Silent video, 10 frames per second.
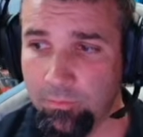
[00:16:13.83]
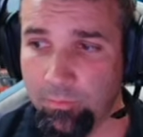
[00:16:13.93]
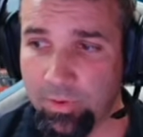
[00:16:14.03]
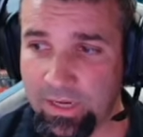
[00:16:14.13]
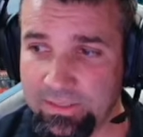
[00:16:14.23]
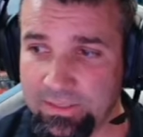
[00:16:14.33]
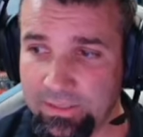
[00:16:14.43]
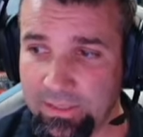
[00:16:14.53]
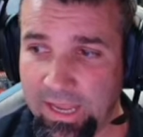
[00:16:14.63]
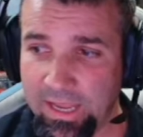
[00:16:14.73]
But I
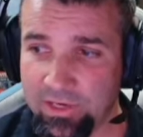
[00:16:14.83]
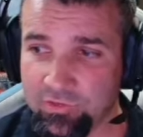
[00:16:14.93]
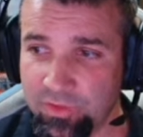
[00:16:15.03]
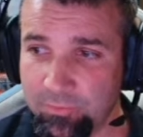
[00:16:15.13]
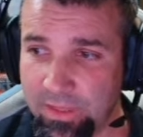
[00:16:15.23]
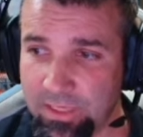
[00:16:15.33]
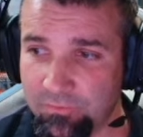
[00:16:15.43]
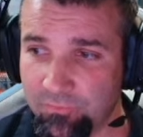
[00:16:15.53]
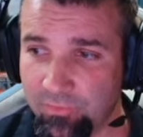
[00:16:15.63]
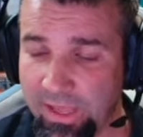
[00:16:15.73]
didn't actually make
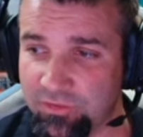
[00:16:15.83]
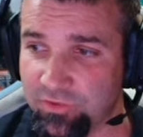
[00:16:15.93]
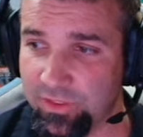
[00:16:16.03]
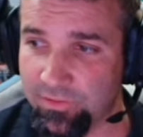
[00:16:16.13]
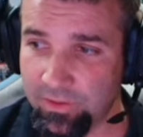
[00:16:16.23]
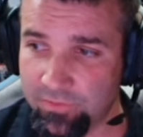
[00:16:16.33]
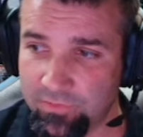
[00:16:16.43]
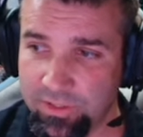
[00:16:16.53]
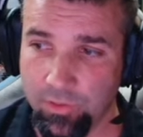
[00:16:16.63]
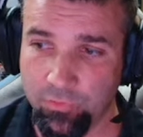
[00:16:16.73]
it flash anything.
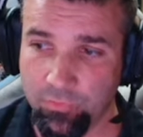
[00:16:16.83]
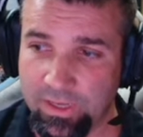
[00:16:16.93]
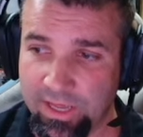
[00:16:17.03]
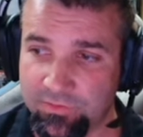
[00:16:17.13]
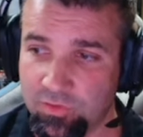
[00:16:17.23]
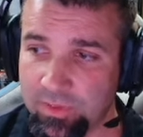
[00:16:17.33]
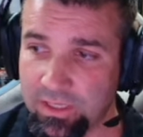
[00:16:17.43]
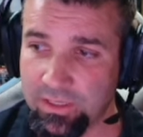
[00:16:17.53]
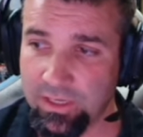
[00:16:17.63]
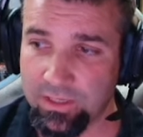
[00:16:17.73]
TO3 has to be
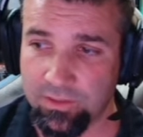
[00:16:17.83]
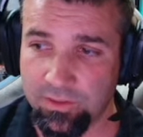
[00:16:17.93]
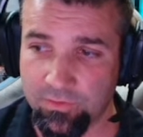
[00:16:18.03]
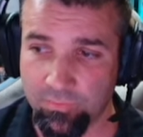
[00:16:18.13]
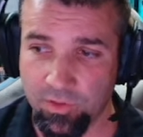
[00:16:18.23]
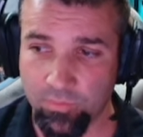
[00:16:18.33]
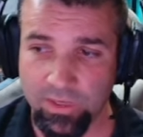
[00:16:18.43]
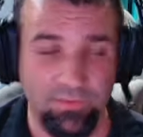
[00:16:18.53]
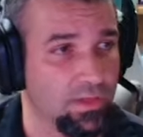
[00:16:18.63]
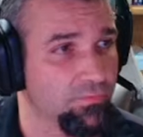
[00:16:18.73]
connected to something. We
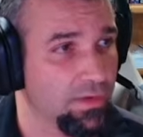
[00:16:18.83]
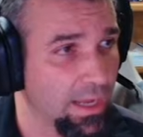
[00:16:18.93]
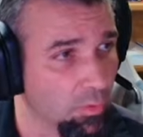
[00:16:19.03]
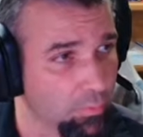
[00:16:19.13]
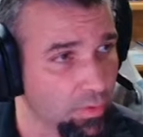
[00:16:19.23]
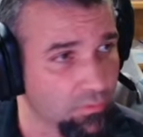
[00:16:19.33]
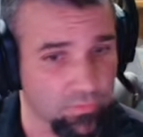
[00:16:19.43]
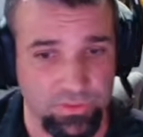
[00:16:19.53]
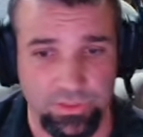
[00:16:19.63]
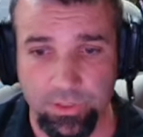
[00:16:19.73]
have to have an output
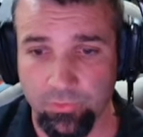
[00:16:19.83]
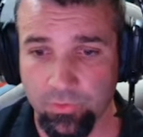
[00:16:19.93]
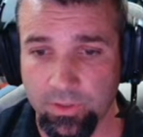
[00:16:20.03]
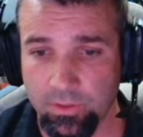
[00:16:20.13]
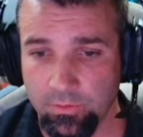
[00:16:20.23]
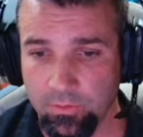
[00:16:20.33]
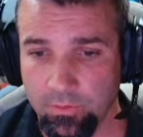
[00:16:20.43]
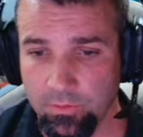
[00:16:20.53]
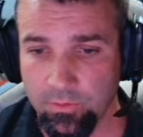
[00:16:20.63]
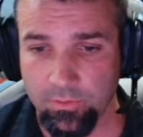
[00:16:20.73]
for TO3.
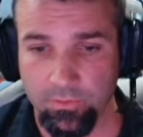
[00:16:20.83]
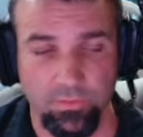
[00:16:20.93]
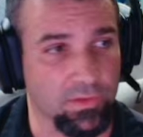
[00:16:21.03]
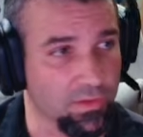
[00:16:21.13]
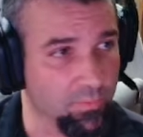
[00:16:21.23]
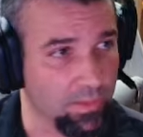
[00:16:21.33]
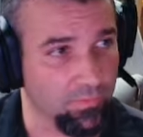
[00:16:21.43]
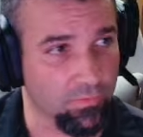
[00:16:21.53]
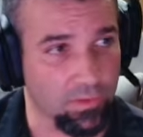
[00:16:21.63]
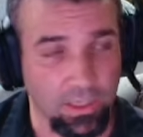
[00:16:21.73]
Silly me, I
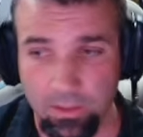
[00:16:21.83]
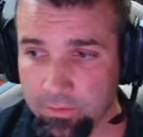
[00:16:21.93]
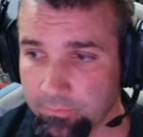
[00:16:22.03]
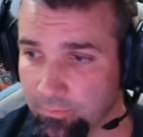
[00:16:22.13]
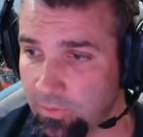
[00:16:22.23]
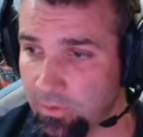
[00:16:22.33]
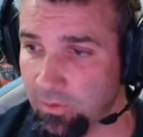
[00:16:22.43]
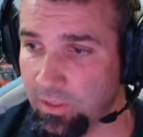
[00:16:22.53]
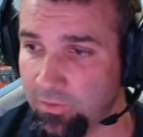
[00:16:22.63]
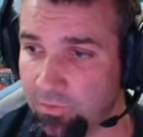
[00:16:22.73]
forgot it.
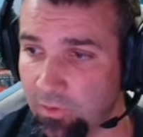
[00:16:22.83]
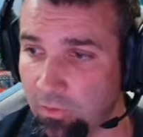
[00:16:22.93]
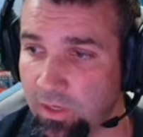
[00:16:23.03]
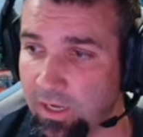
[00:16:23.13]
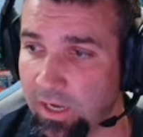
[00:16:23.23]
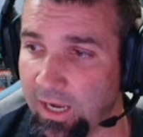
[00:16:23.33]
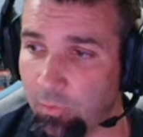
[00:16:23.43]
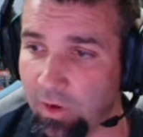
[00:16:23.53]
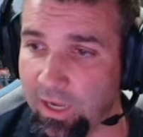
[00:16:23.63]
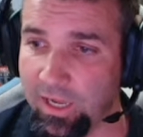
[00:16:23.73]
Okay, so I
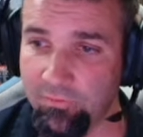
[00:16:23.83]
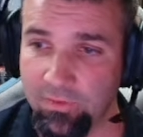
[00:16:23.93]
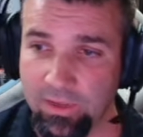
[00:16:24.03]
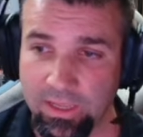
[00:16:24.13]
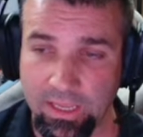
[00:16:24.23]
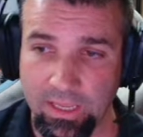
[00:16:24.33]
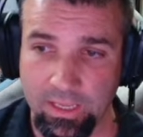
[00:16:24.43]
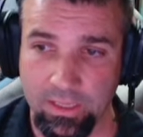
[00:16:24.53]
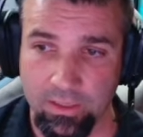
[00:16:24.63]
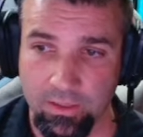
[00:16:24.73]
will have
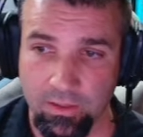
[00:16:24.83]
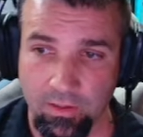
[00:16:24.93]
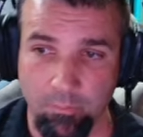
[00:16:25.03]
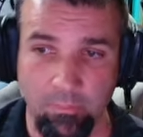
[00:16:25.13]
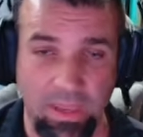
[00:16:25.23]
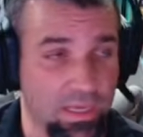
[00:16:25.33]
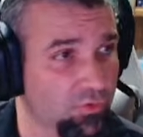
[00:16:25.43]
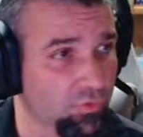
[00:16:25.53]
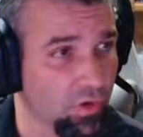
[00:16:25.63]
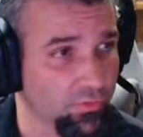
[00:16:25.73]
a make
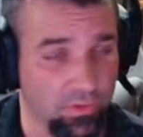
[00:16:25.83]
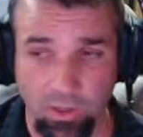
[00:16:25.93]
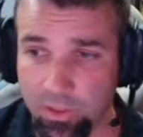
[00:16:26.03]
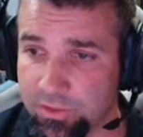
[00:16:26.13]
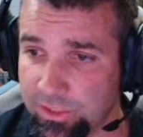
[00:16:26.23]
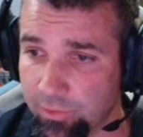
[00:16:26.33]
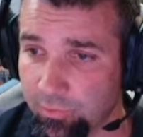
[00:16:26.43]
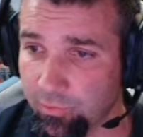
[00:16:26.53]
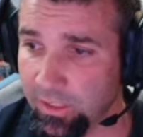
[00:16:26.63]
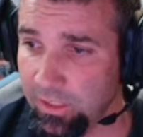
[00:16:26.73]
instruction on
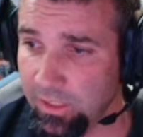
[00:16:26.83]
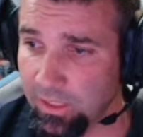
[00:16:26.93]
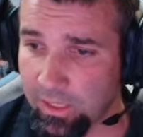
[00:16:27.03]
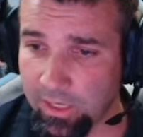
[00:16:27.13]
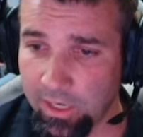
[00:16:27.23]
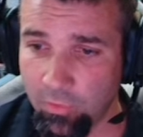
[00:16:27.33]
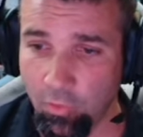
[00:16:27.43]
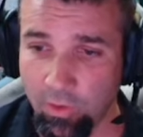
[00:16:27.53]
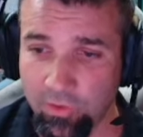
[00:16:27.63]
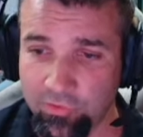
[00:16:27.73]
TO3, and I
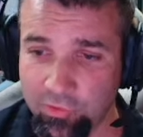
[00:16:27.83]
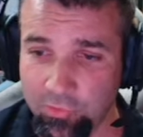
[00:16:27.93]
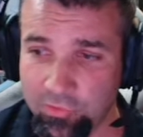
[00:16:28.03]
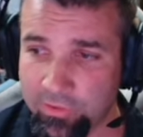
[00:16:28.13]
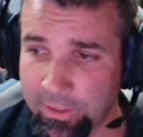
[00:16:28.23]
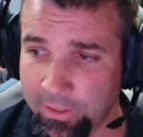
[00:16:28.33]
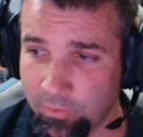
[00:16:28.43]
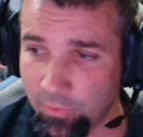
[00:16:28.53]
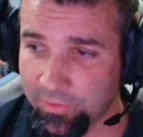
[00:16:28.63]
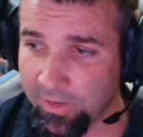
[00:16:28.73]
will associate
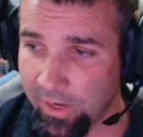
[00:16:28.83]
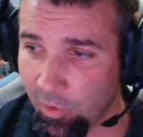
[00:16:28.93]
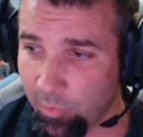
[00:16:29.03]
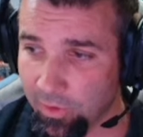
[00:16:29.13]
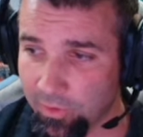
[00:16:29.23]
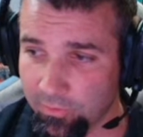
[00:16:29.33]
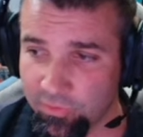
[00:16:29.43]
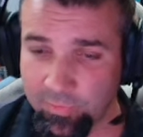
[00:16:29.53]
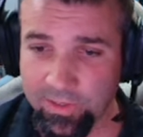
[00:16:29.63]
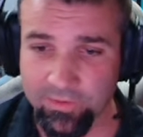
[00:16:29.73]
it with an output.
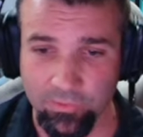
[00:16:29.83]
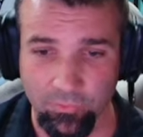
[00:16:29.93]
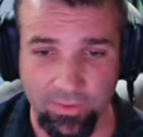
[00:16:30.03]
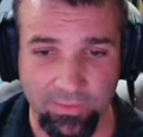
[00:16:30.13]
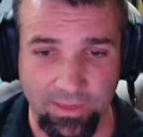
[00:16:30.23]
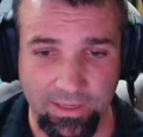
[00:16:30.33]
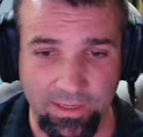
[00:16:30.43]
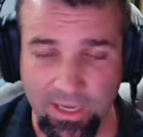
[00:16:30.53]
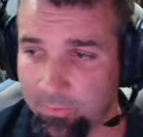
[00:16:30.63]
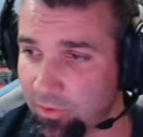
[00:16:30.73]
Let's make it the red light.
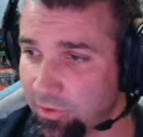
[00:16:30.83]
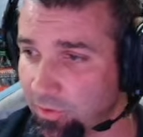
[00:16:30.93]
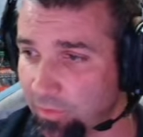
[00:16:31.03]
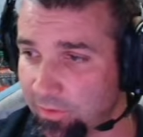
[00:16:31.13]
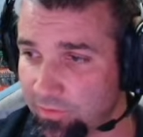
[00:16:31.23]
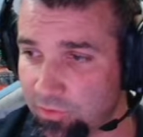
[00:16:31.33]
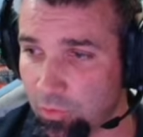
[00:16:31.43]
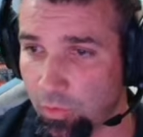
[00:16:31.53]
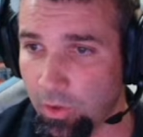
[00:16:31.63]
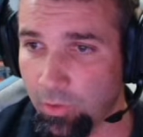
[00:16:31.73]
I happen to know that's
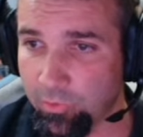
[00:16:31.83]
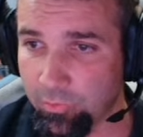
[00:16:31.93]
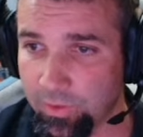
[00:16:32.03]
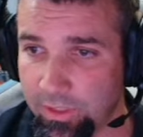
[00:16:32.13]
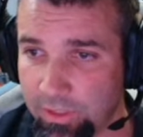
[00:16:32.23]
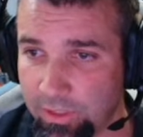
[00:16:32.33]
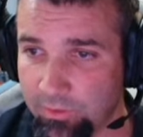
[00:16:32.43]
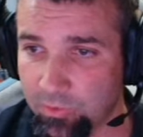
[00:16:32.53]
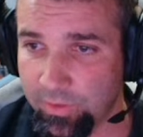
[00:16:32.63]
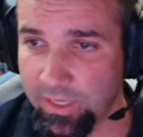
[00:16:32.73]
QO3. Okay,
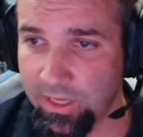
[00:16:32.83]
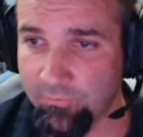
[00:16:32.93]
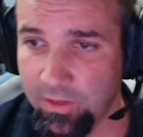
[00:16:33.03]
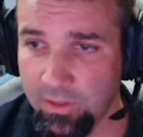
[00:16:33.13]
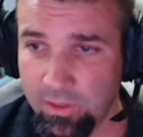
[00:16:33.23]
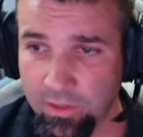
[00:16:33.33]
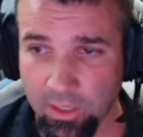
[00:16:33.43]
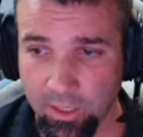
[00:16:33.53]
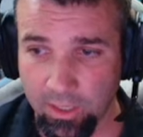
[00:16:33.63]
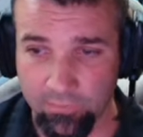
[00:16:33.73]
so we have,
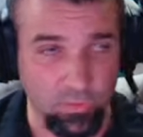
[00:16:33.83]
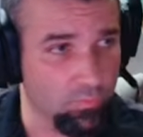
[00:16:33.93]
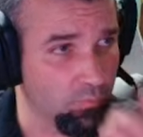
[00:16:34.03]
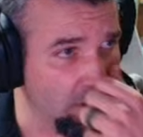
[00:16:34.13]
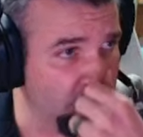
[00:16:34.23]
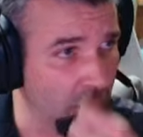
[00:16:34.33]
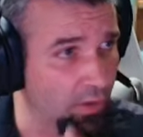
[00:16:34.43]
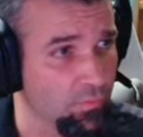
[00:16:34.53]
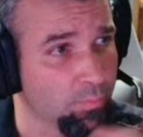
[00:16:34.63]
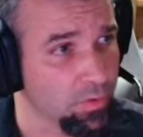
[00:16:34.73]
if you're
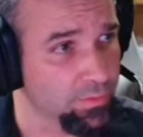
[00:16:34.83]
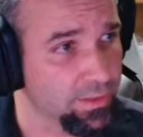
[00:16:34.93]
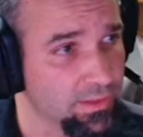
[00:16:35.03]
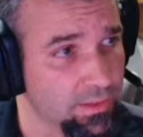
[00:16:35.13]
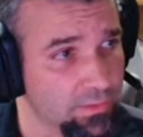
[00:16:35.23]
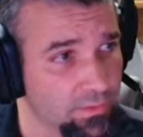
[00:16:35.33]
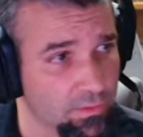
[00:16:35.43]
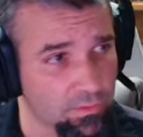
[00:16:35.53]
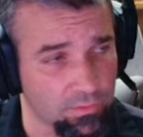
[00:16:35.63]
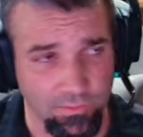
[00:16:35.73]
ever building these
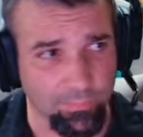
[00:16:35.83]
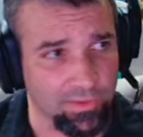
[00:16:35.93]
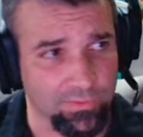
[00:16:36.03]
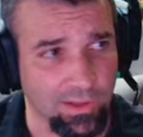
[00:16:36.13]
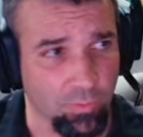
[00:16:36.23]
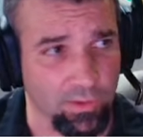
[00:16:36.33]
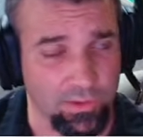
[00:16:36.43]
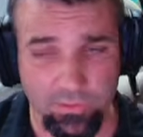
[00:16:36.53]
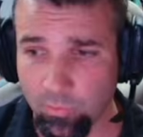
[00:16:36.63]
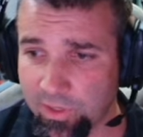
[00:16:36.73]
and something's not
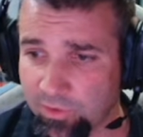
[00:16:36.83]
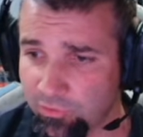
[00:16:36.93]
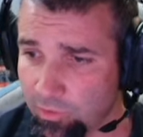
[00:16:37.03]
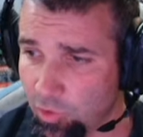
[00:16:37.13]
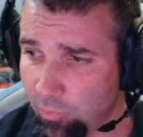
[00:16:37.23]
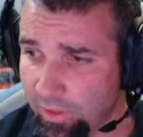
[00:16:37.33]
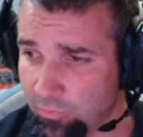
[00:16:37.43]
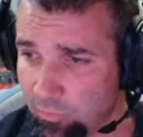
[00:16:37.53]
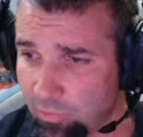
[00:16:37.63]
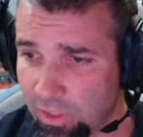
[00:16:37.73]
working the way it should, go back
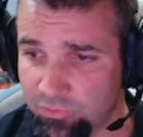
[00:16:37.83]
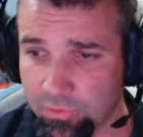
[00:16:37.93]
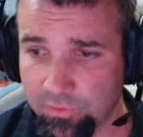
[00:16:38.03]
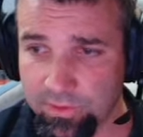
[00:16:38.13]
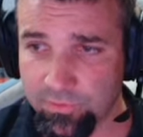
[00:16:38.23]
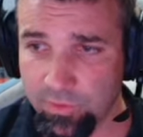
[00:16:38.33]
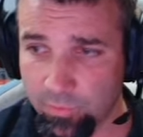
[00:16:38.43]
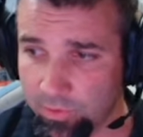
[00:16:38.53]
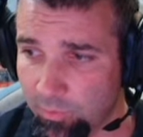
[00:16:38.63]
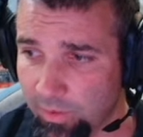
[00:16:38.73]
through logically and see
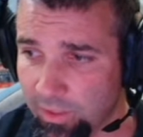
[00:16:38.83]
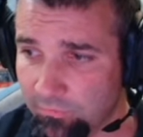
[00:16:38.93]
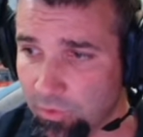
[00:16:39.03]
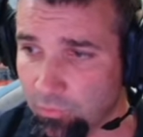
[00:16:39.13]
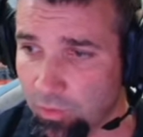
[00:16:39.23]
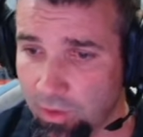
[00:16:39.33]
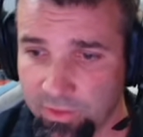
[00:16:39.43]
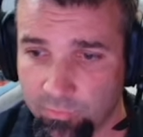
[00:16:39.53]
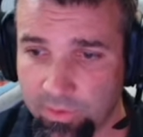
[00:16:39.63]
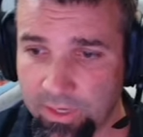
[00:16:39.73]
what you might have done wrong.
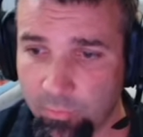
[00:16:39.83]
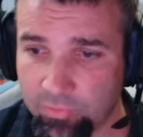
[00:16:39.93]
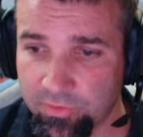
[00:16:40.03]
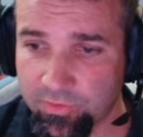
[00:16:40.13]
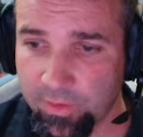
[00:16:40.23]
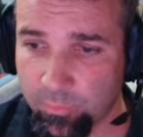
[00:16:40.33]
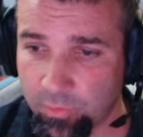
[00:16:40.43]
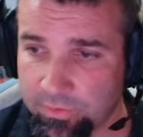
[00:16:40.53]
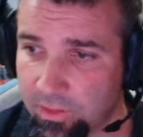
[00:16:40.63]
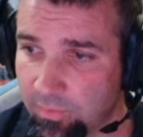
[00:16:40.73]
That's why it helps to
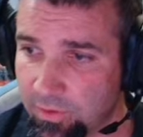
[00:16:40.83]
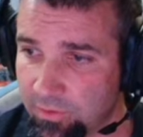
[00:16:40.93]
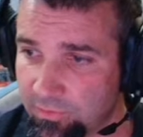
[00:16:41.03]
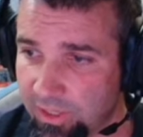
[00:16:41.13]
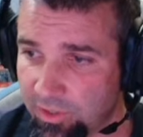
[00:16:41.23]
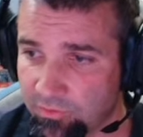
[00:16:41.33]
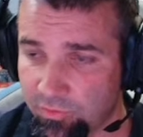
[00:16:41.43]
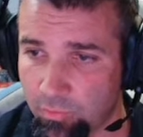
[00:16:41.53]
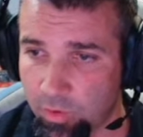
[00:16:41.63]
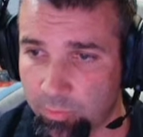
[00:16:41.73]
separate them into
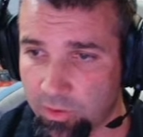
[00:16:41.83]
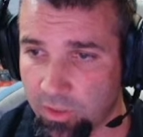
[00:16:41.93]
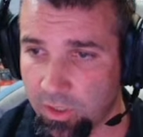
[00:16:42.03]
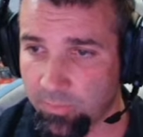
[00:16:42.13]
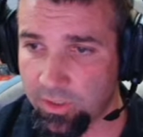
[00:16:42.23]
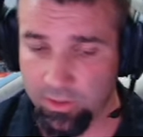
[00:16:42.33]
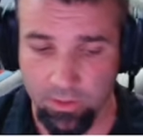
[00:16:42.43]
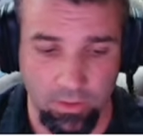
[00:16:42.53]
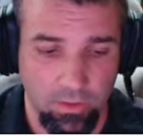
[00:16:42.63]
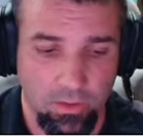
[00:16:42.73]
sections. So I'll put a comment in here,